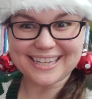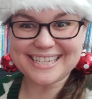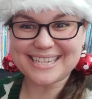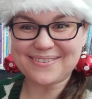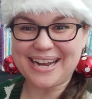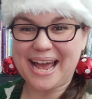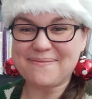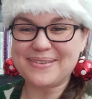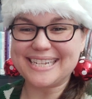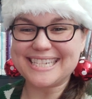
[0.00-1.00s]
Let's see what
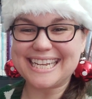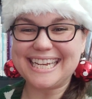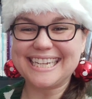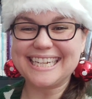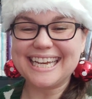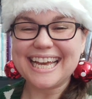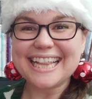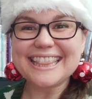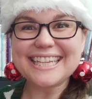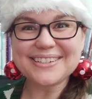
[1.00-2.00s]
happens in
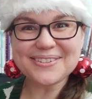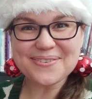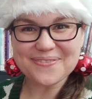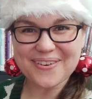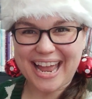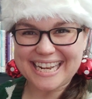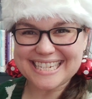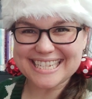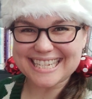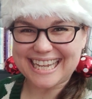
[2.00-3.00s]
Little
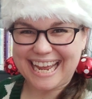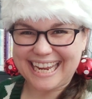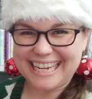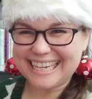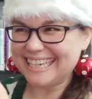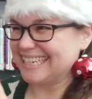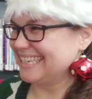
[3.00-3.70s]
Red Sleigh.